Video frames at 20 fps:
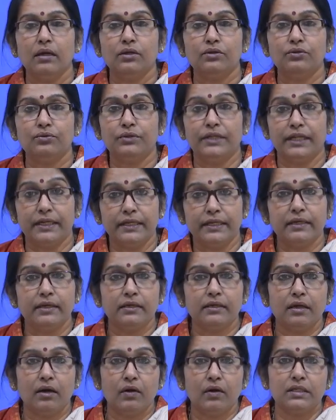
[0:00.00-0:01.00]
to
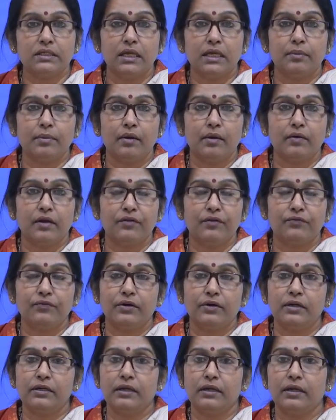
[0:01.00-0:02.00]
dedicate ourselves, our
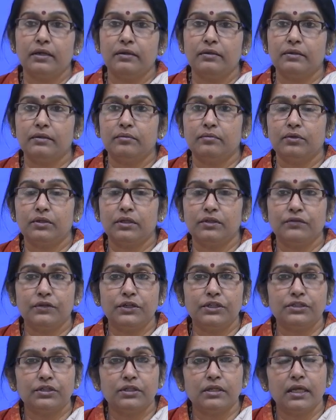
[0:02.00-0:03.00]
effort and
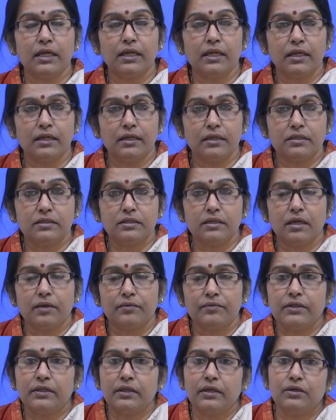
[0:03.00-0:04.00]
motivation and energy,
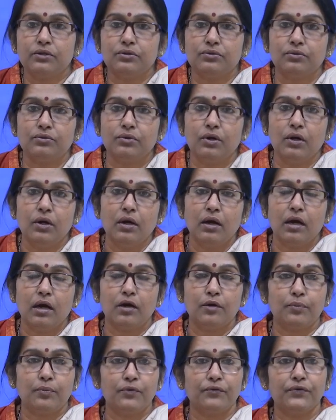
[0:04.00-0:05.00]
everything to
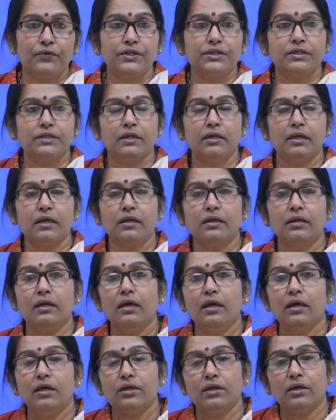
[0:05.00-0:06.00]
our profession, and
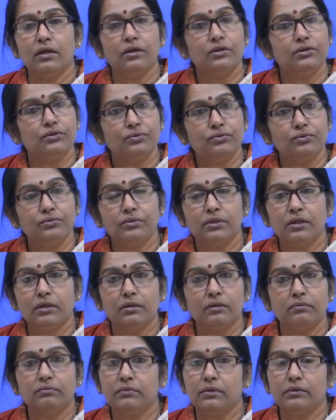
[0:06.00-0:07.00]
to
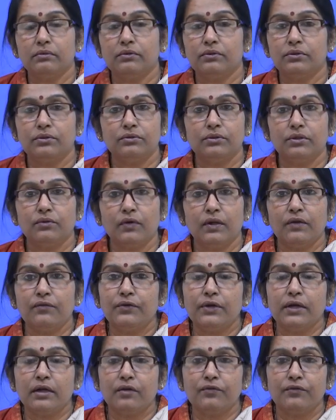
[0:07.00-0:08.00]
the
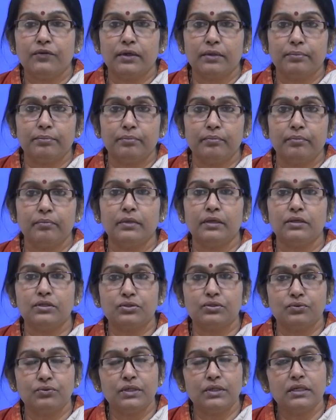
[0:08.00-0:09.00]
welfare of our
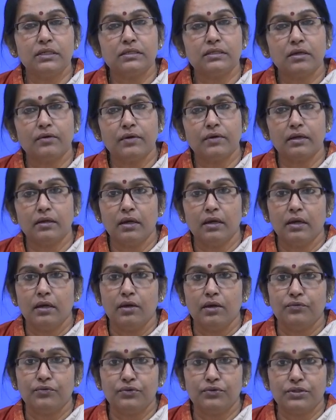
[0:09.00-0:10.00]
students, our
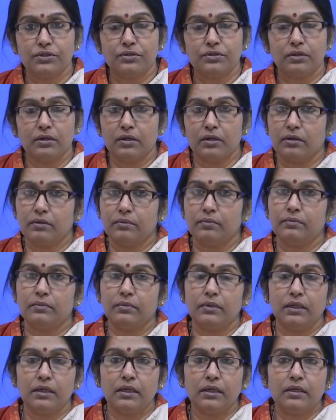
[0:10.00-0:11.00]
future
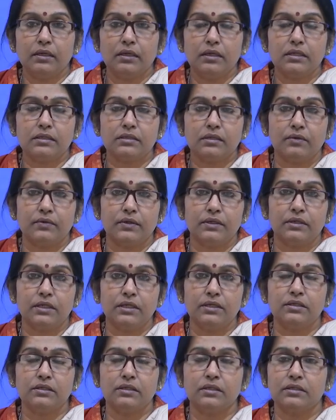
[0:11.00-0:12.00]
learners, our
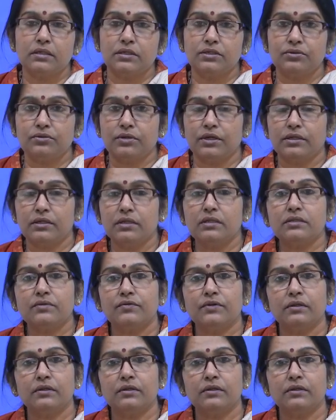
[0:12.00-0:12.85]
teachers, educators,